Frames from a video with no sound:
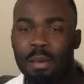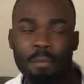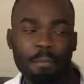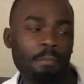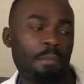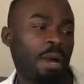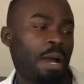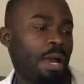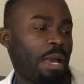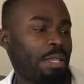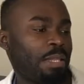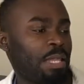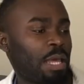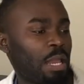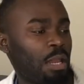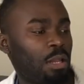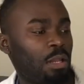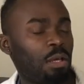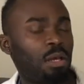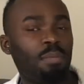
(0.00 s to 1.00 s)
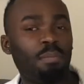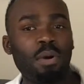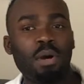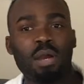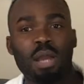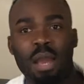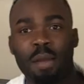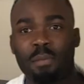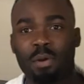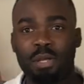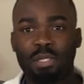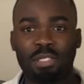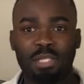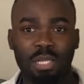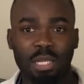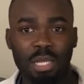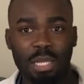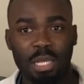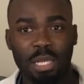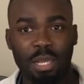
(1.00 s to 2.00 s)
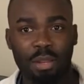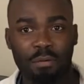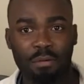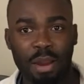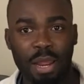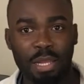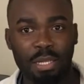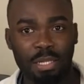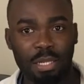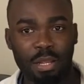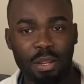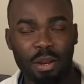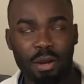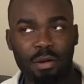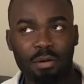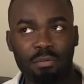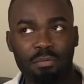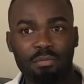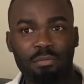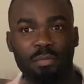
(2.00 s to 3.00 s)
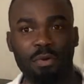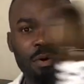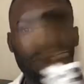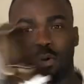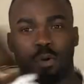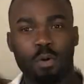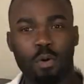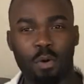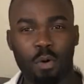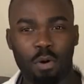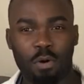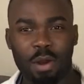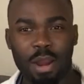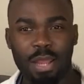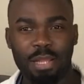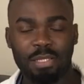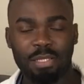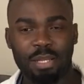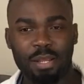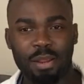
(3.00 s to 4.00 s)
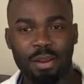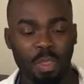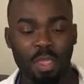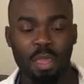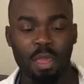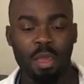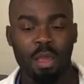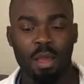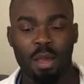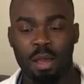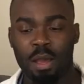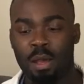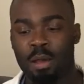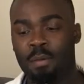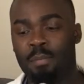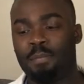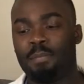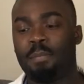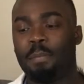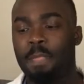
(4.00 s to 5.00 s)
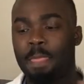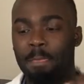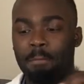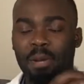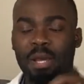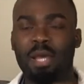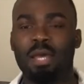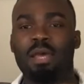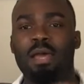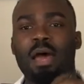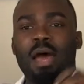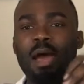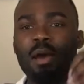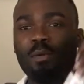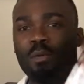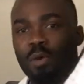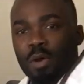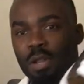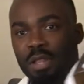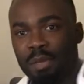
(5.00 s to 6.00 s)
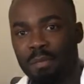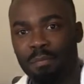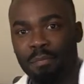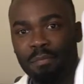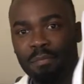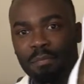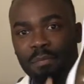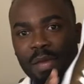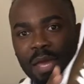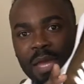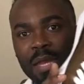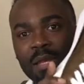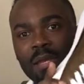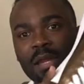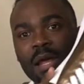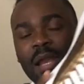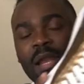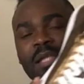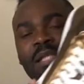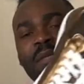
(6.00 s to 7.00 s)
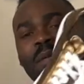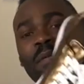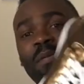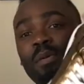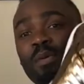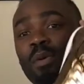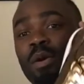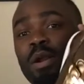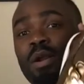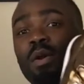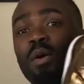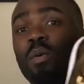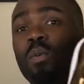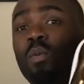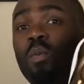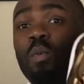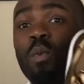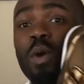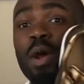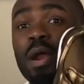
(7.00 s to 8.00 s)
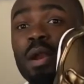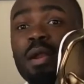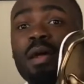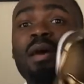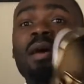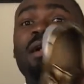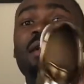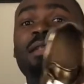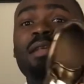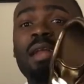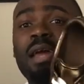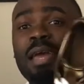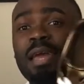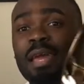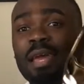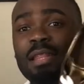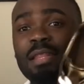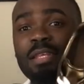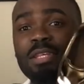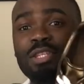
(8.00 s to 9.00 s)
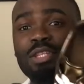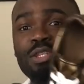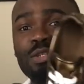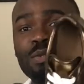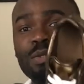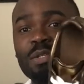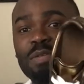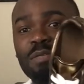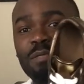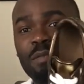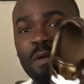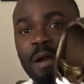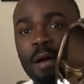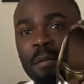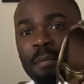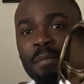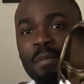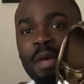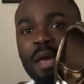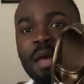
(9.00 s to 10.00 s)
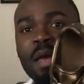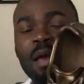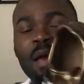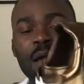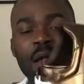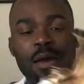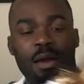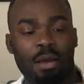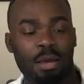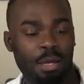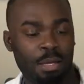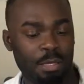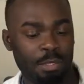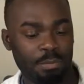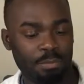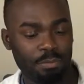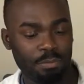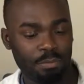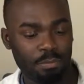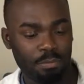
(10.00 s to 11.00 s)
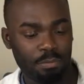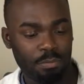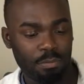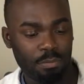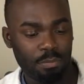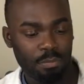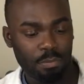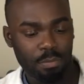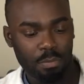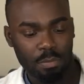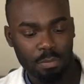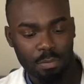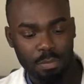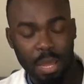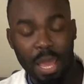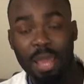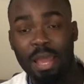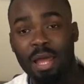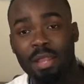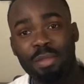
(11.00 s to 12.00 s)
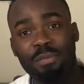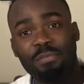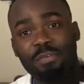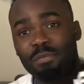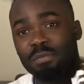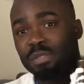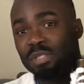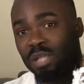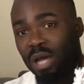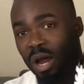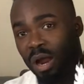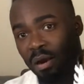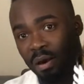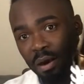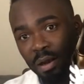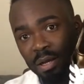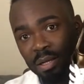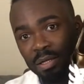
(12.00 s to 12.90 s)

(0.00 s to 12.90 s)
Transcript: that lookbook, I'm going to link it right here or right here. But I wore them, and a lot of people want to know where the hell did I get these shoes from. I got them from Zara,